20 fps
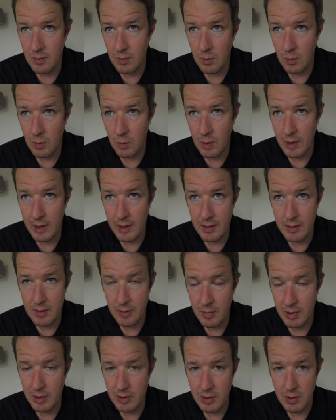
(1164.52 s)
way too
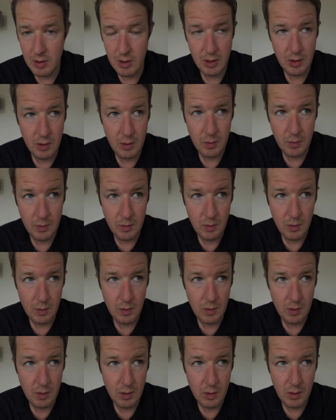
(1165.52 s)
much to do.
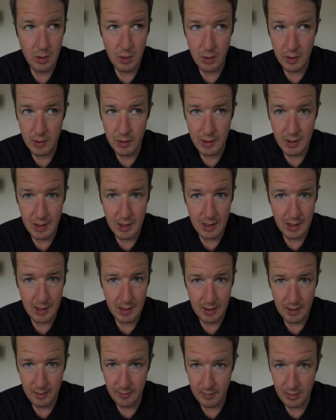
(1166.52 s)
Not nearly
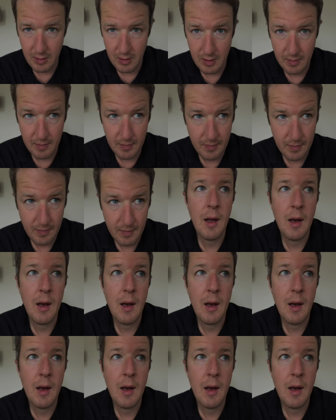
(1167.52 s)
enough time.